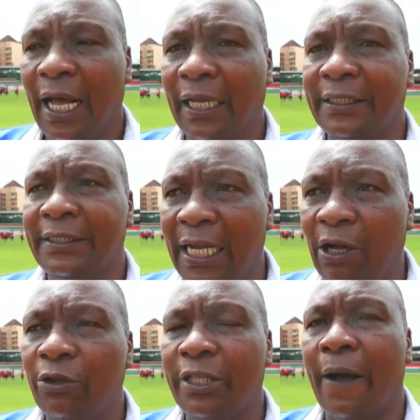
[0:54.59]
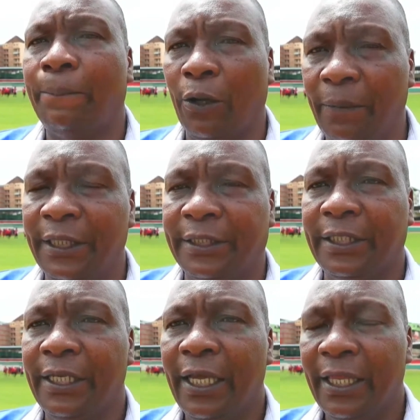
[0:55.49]
and now they are
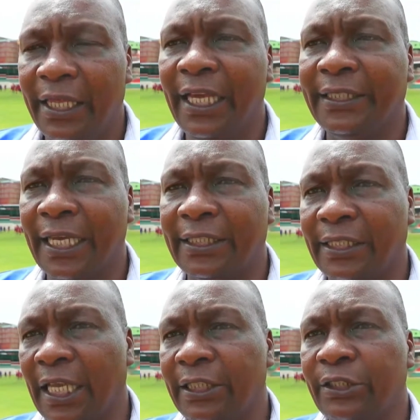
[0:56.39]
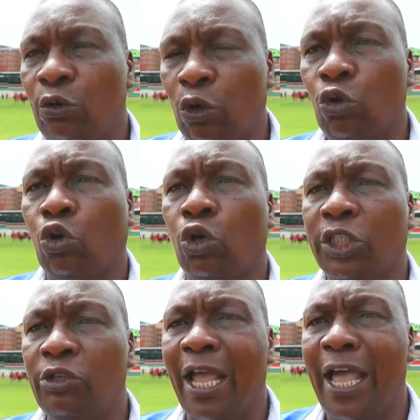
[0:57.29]
promised this exercise will
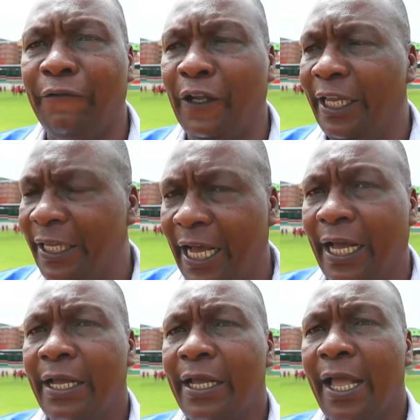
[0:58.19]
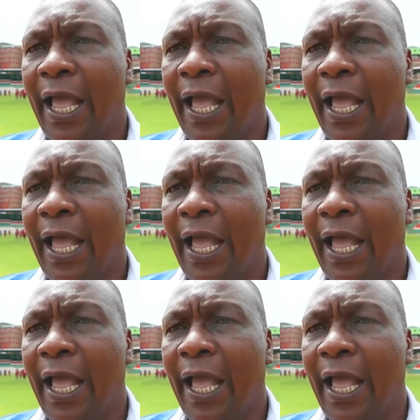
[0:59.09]
continue every year.